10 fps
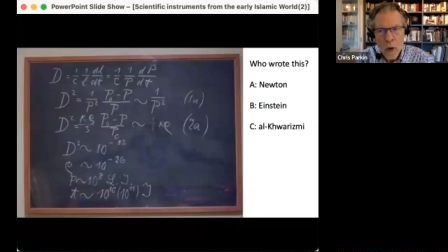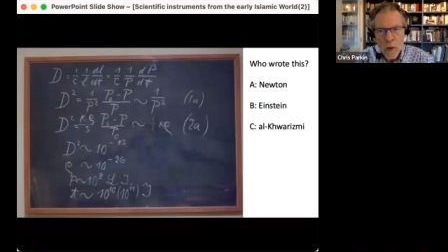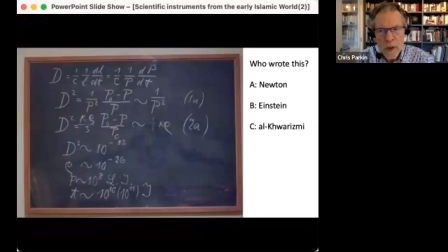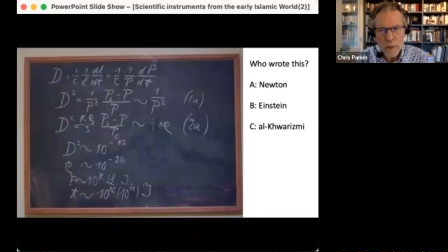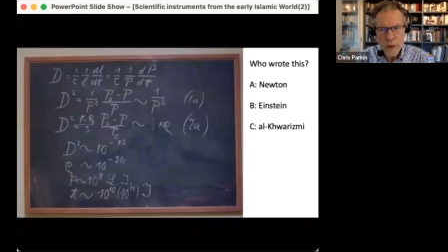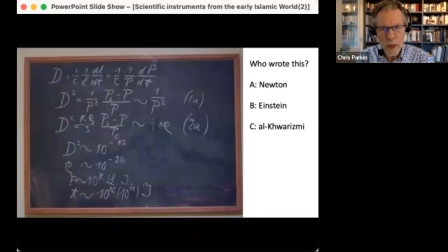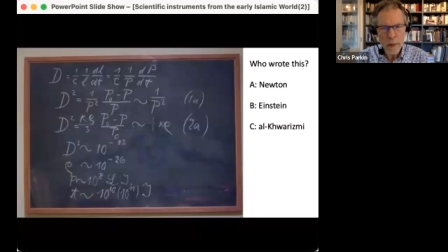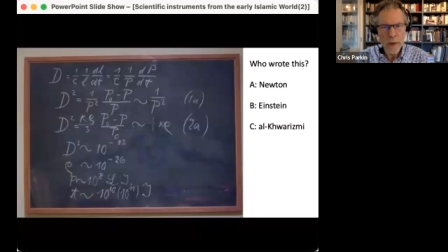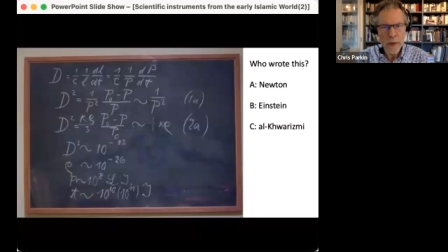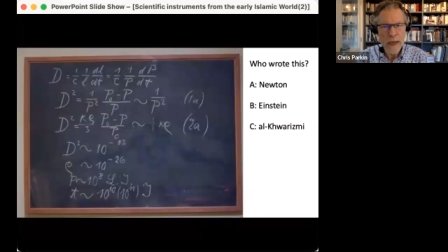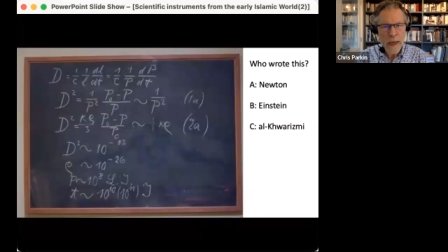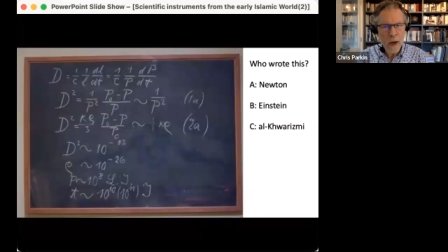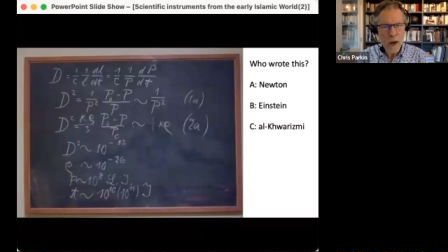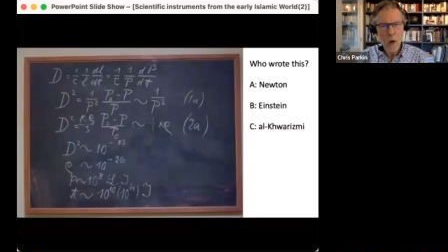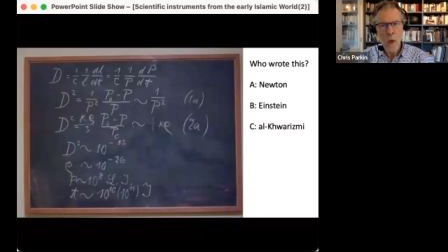what was probably
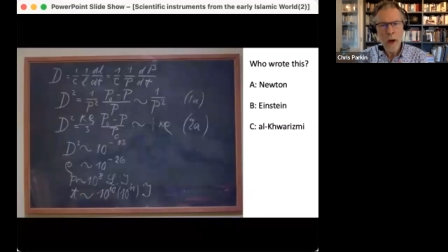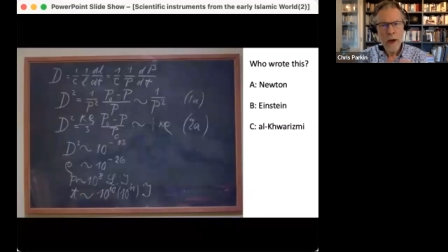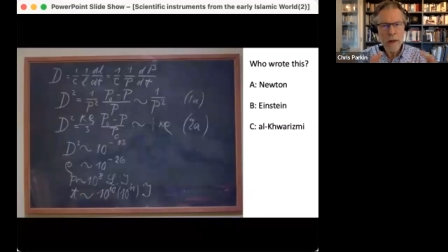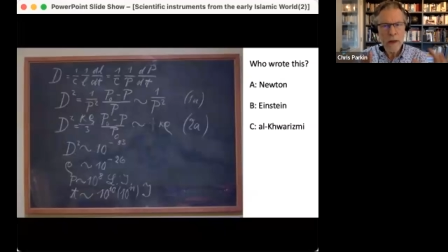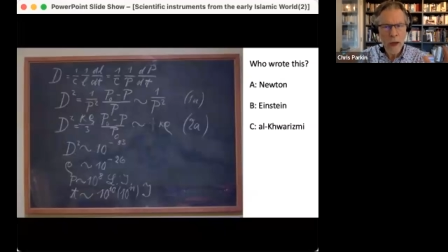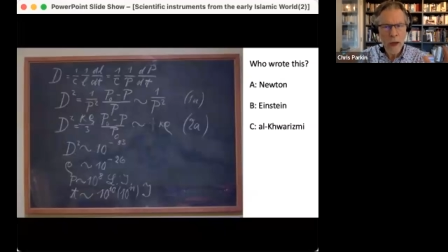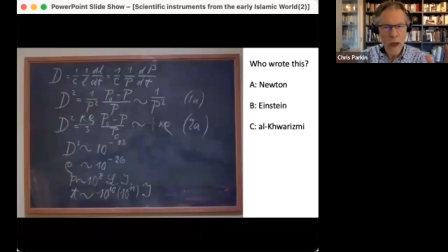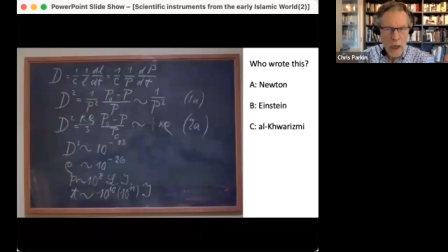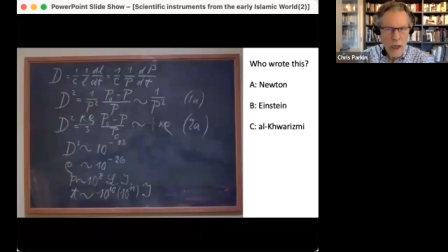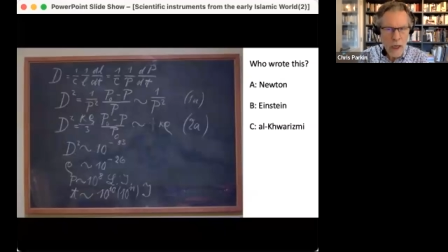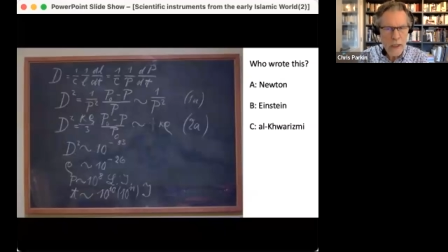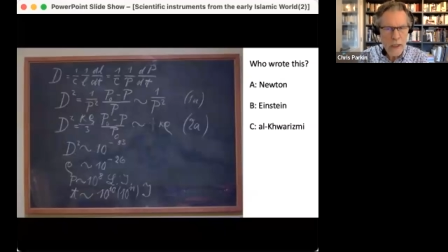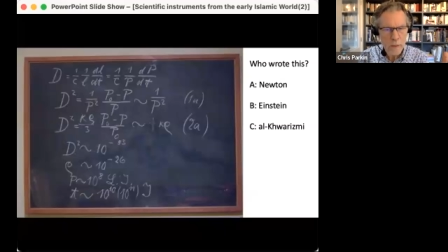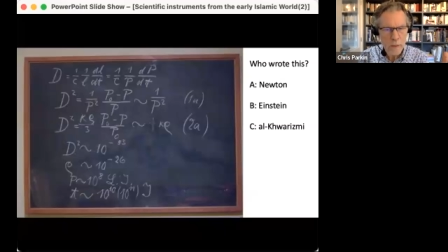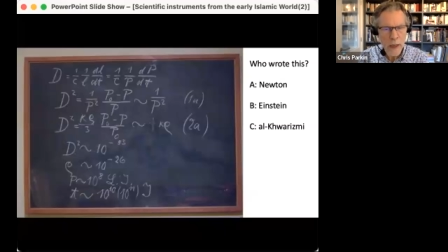one of the
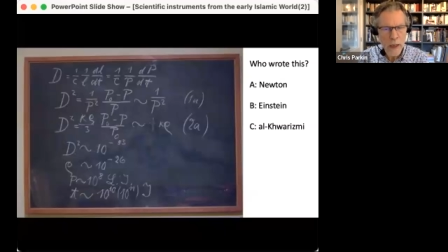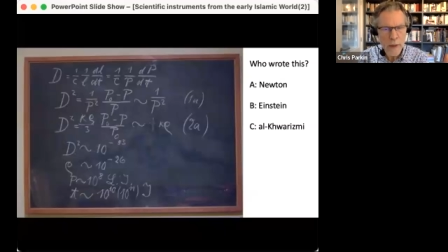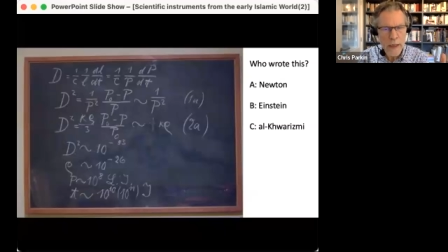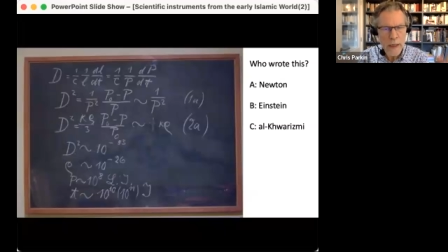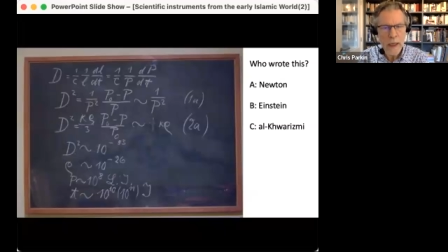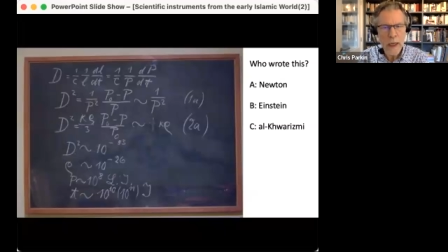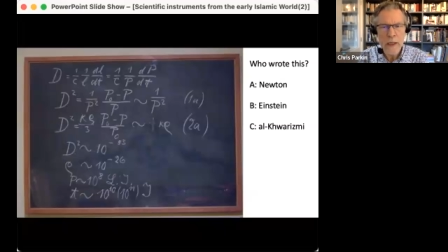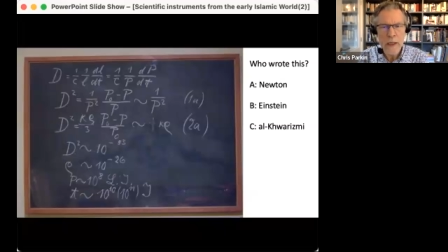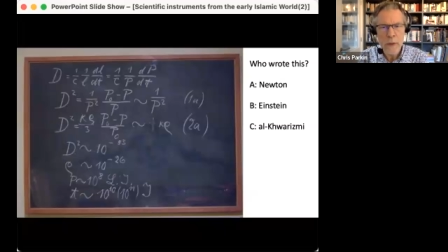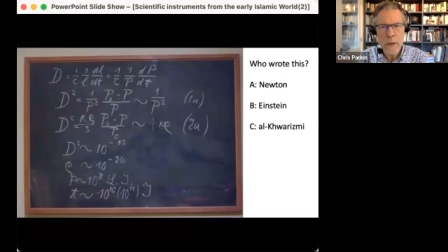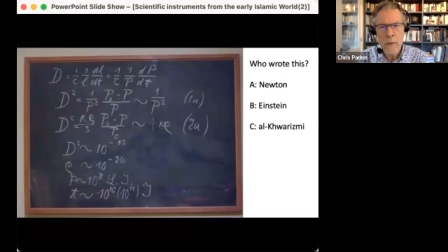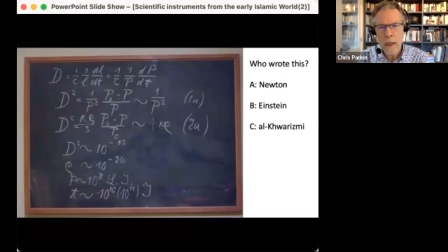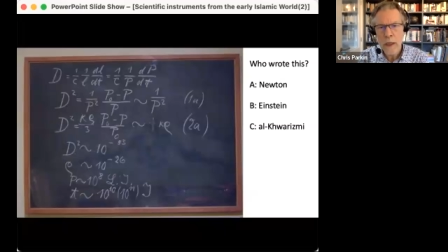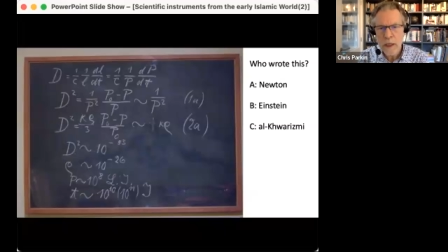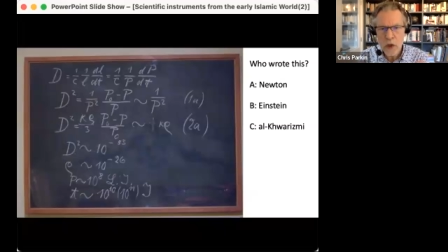earliest public
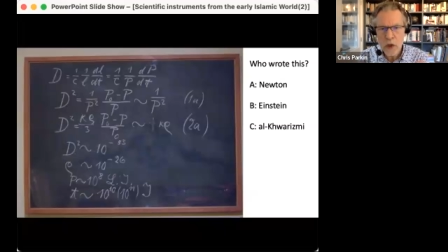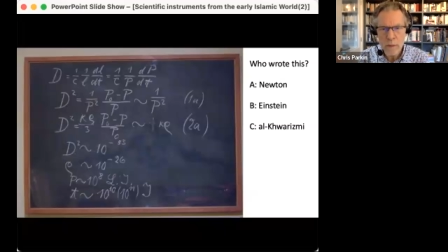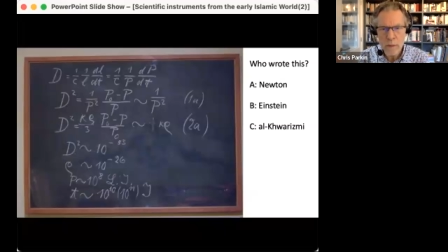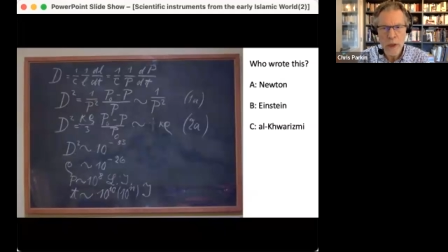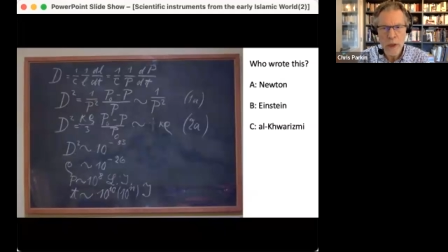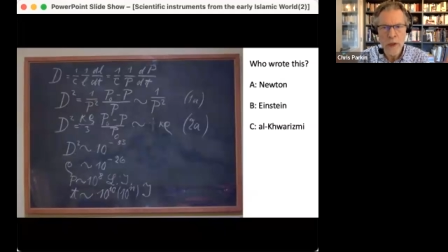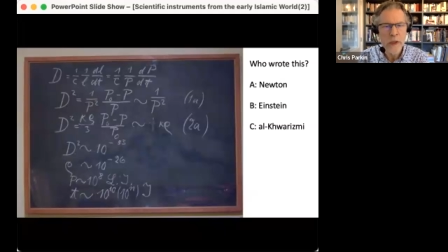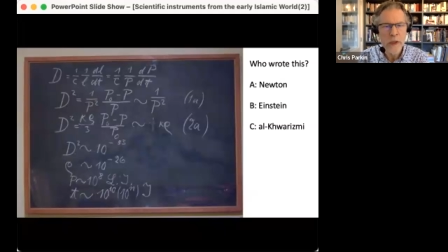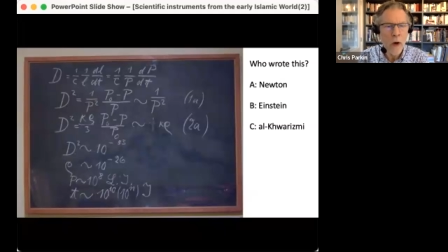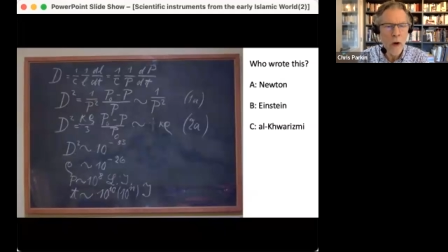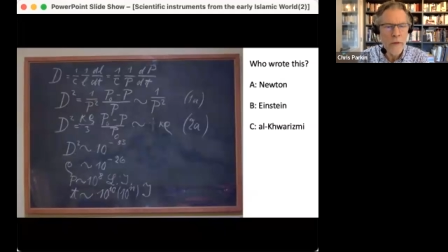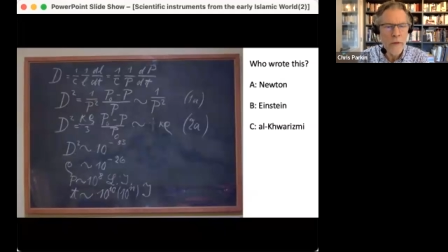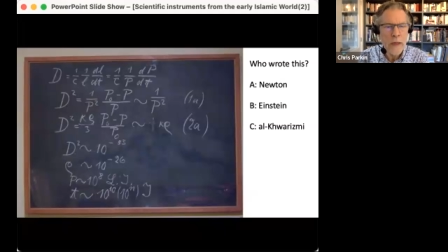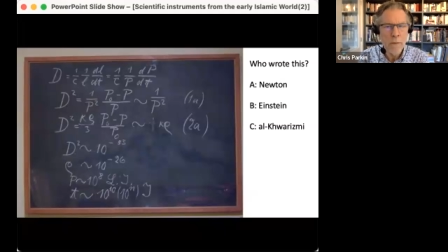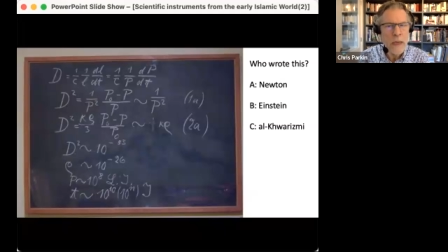uh, descriptions of
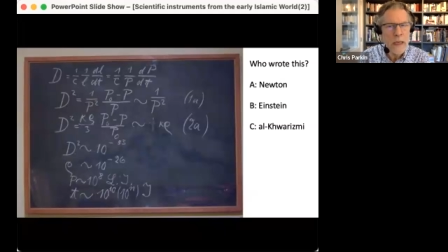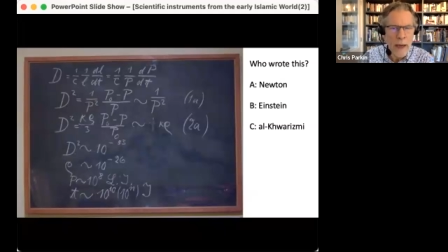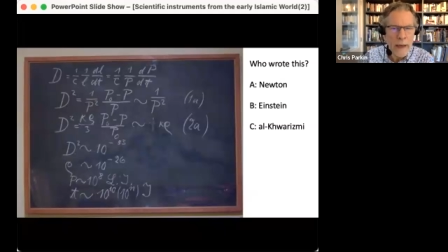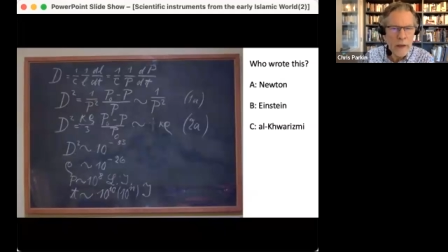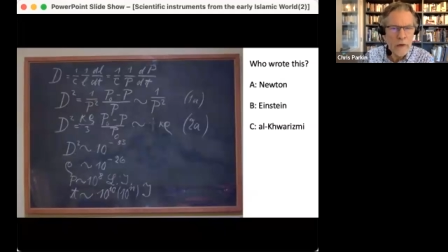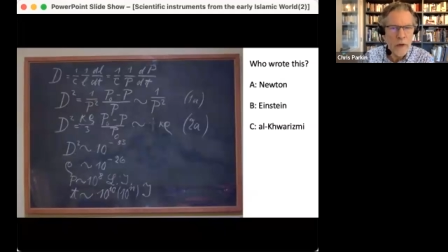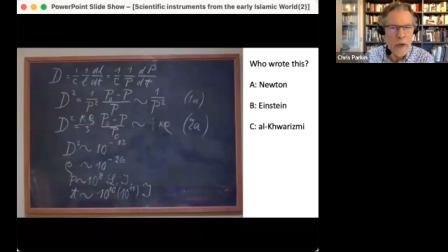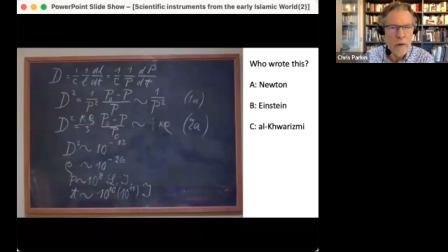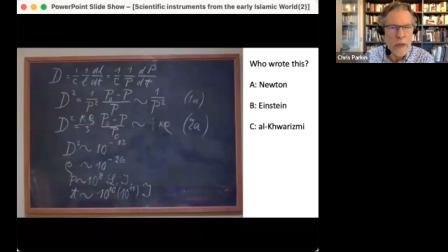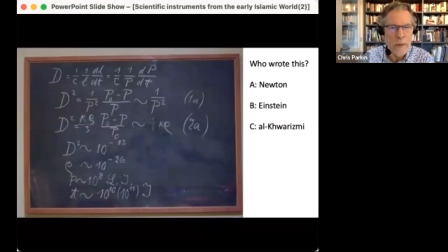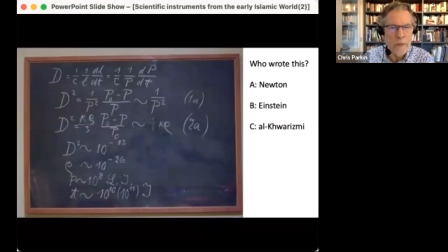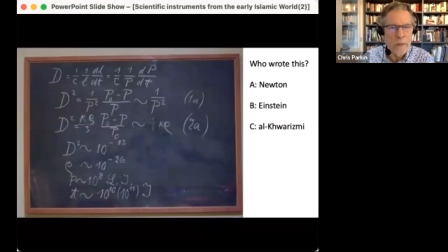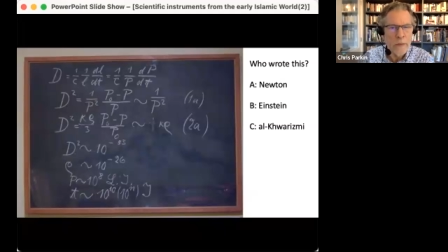the Big Bang Theory.